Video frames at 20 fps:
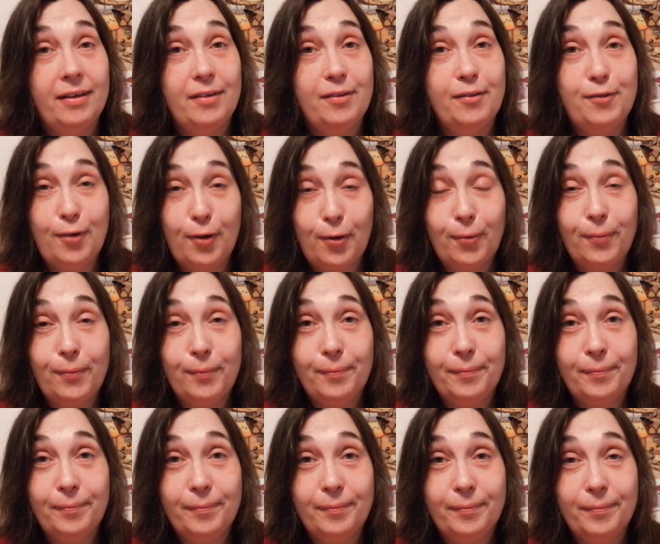So
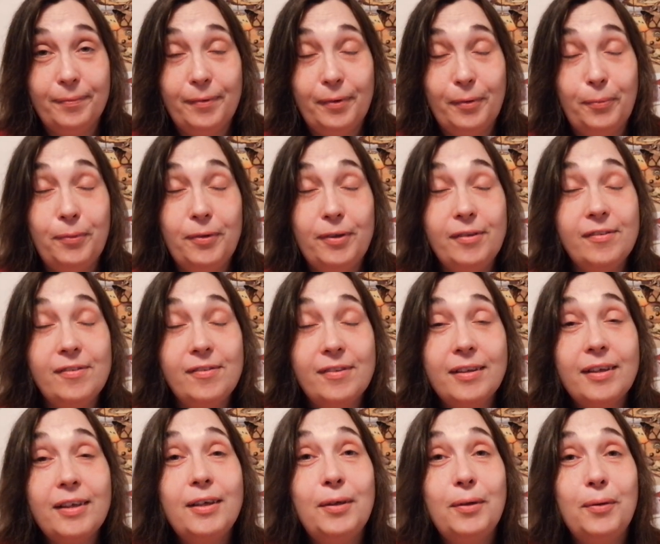we'll
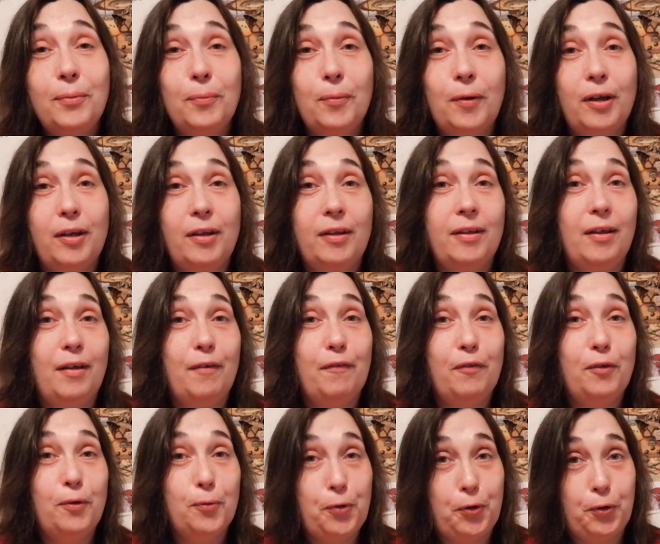see what
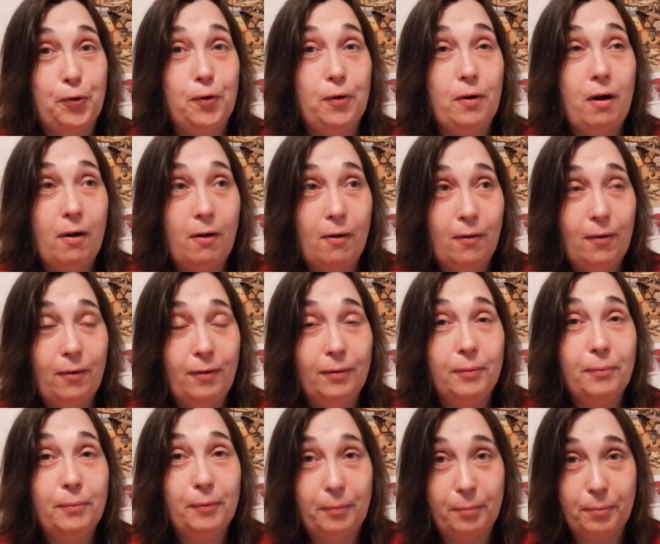future
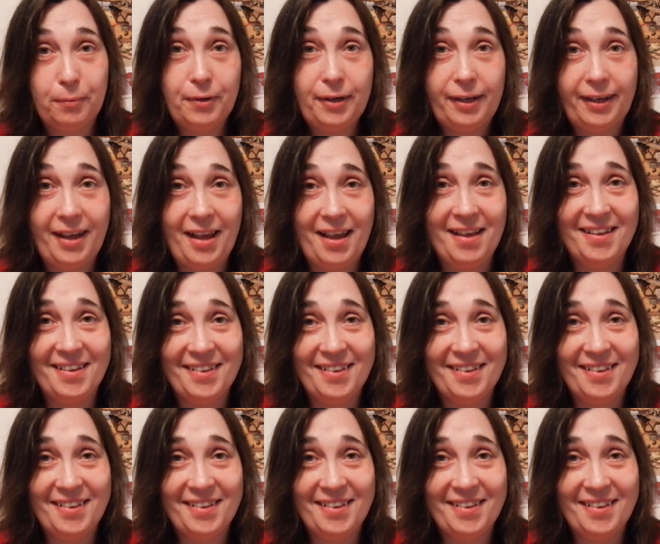haul will bring.